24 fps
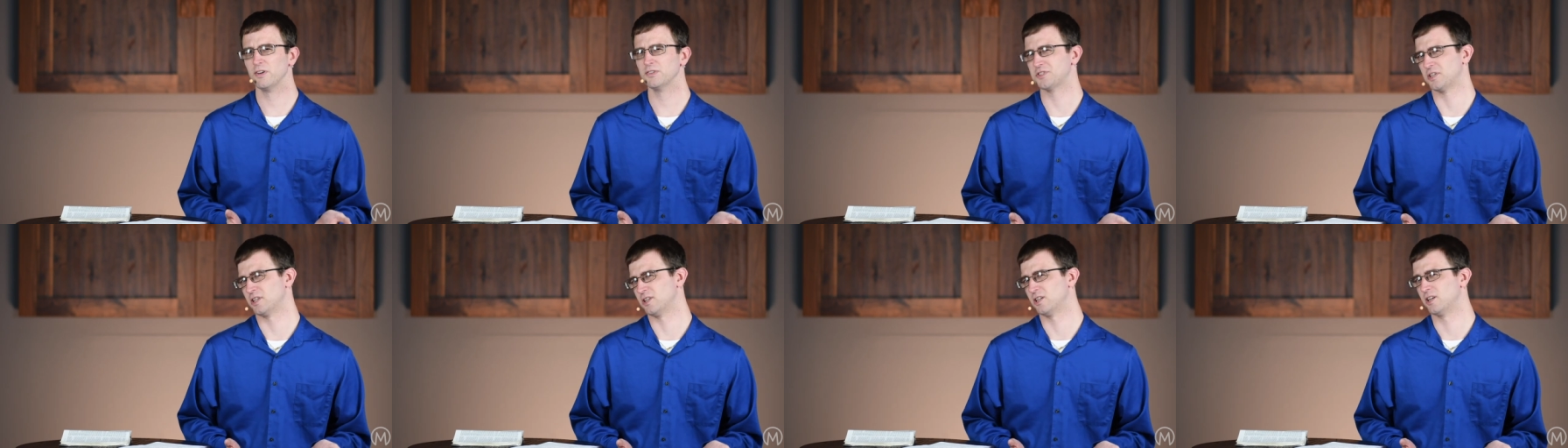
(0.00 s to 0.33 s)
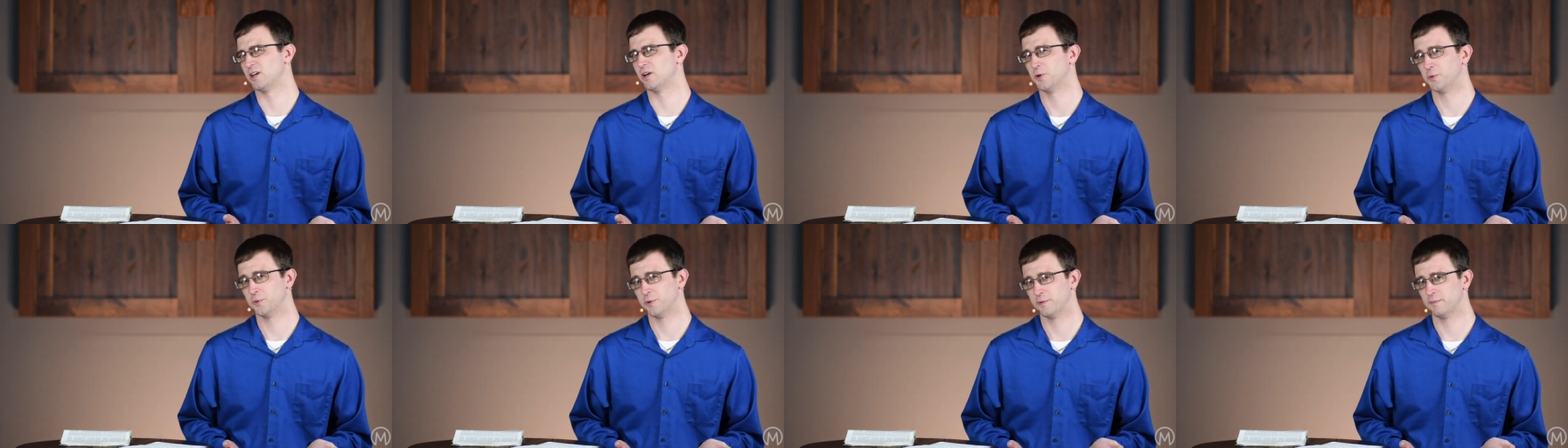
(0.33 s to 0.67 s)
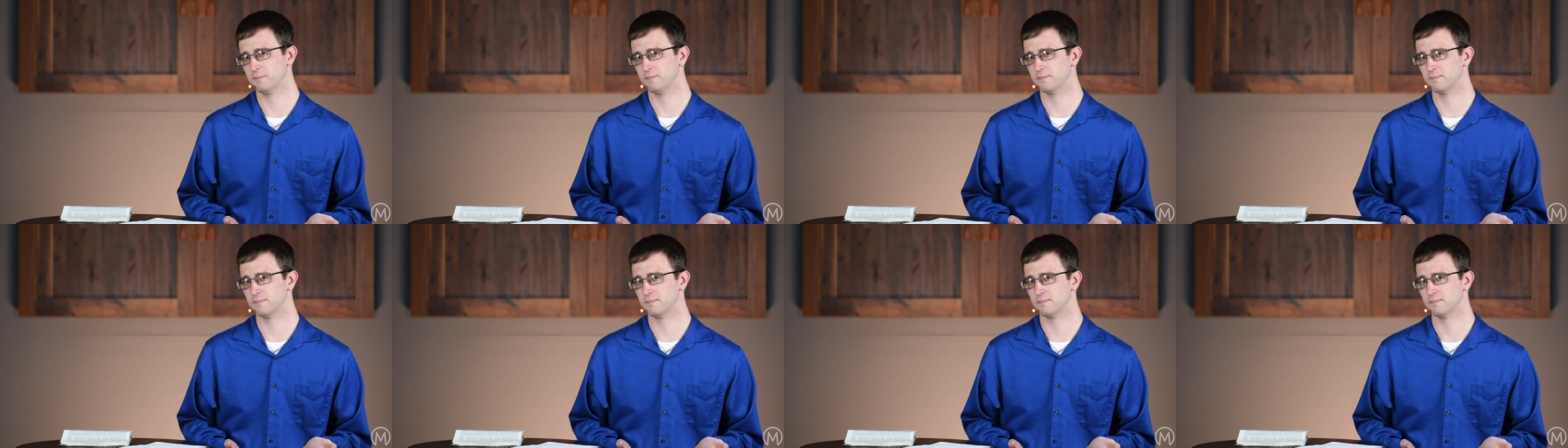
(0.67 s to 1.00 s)
felt
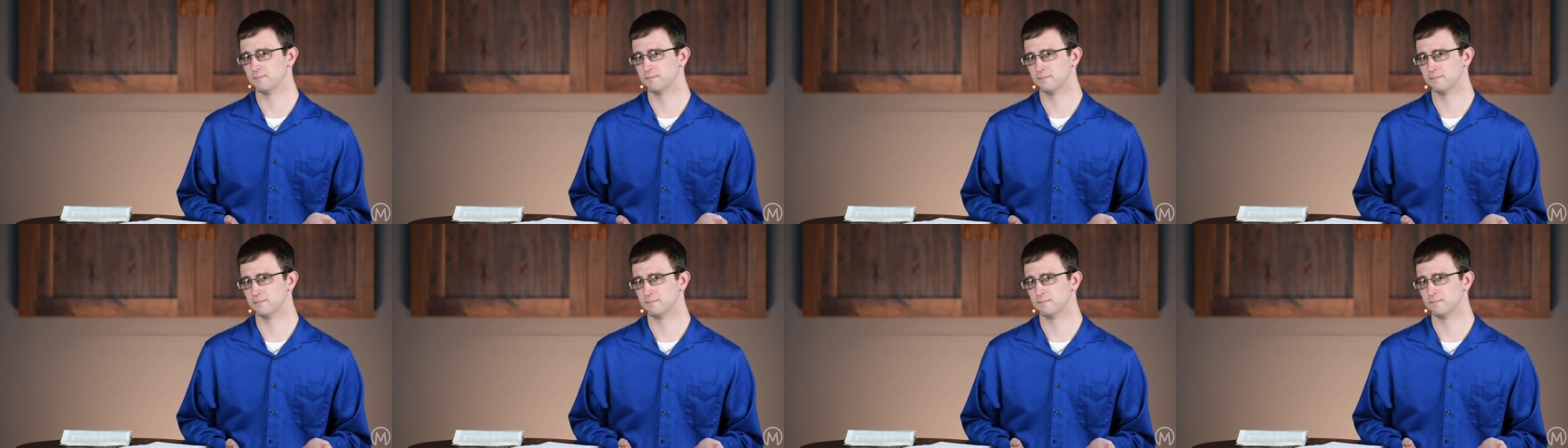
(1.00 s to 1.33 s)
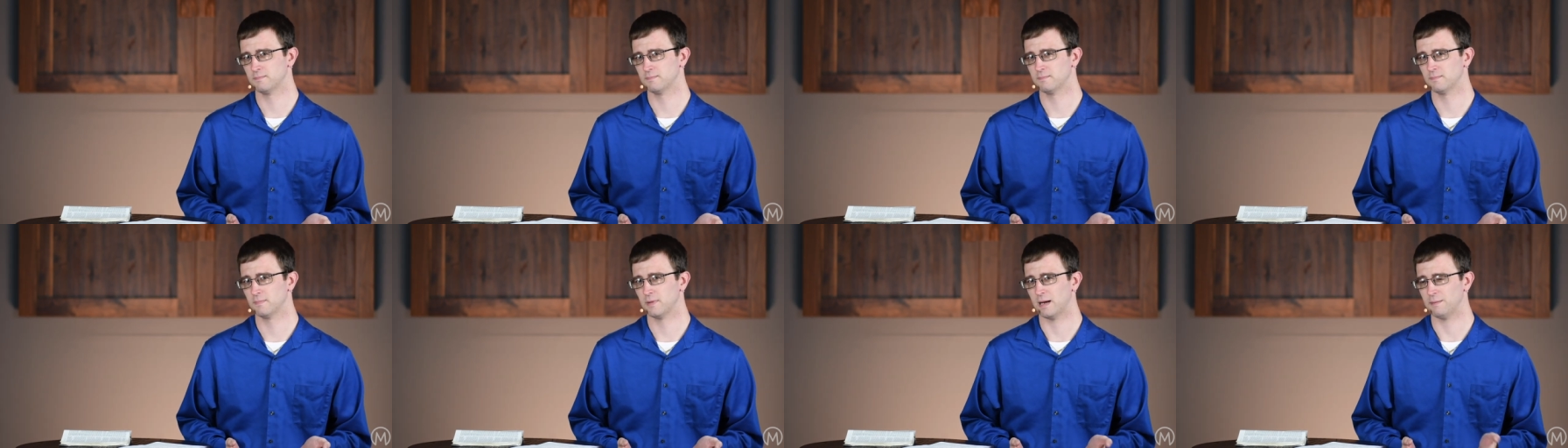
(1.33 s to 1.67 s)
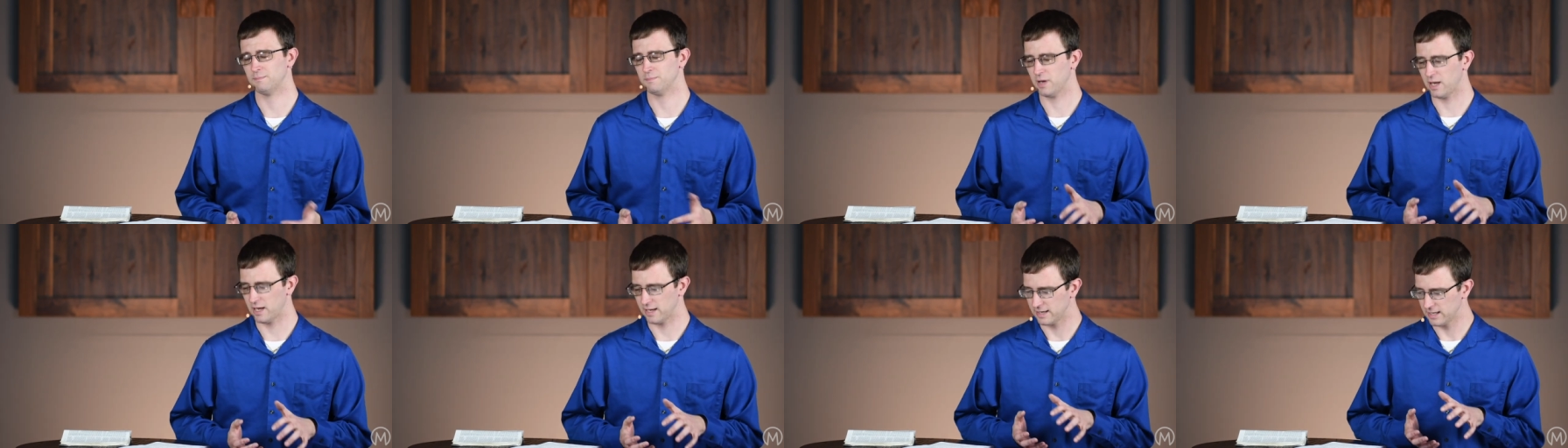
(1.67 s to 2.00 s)
alone.
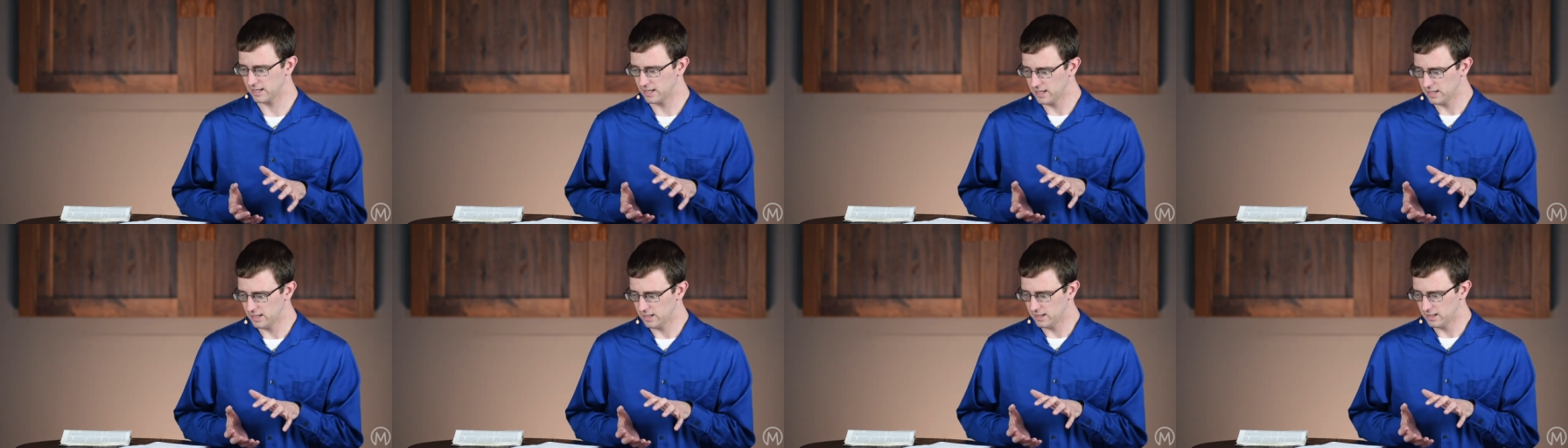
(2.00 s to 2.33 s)
I'm not